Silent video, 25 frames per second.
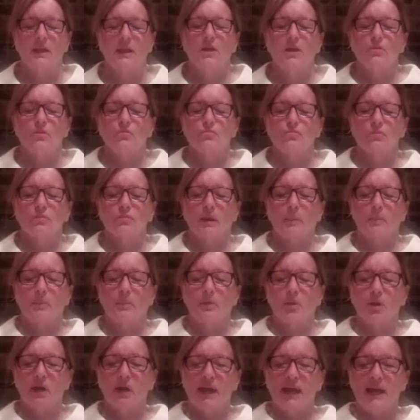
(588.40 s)
Rub your
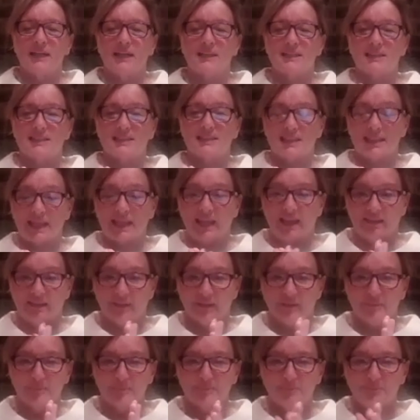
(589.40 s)
hands
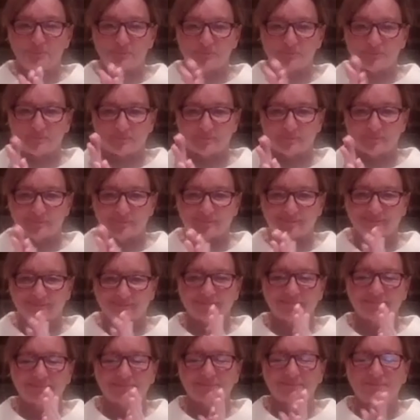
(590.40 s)
together.
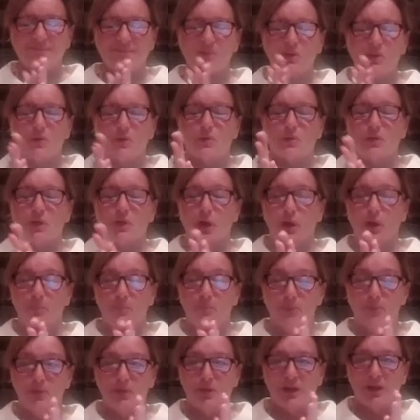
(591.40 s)
You can
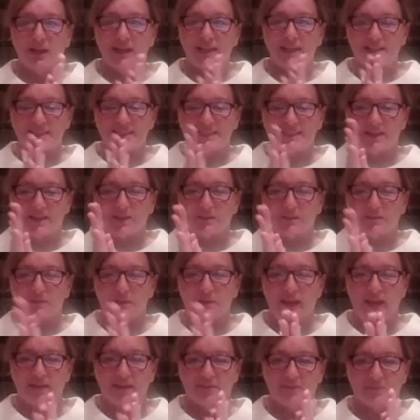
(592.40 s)
open your eyes now if they
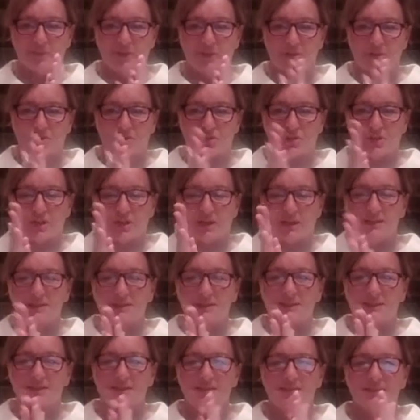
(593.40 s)
have been shut.
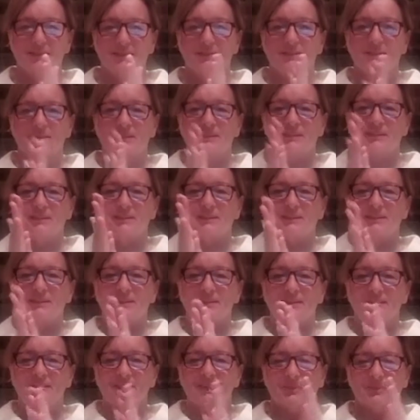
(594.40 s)

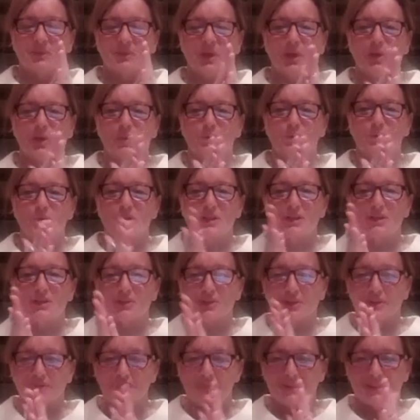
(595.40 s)
We're holding our
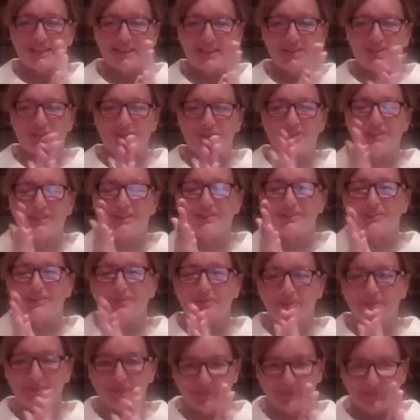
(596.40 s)
conversation,
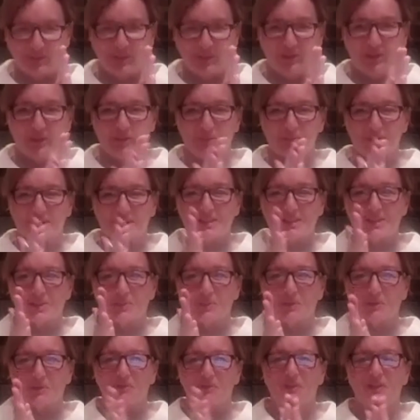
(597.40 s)
until
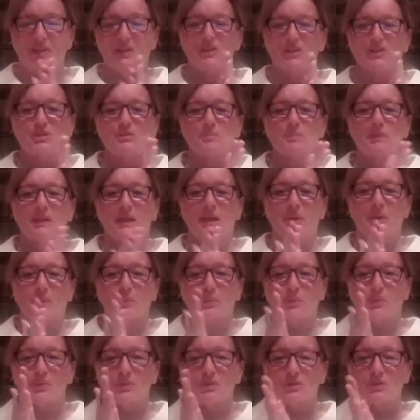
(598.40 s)
we finish, but I
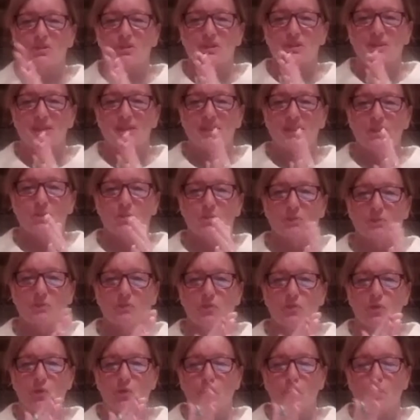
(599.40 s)
want to just teach you a
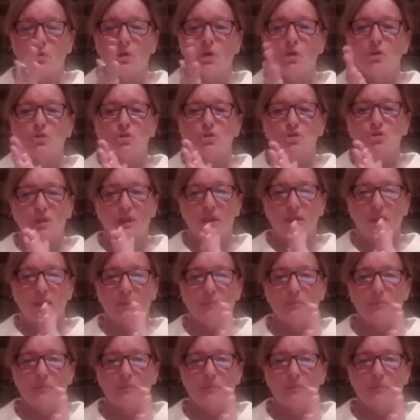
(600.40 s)
few gentle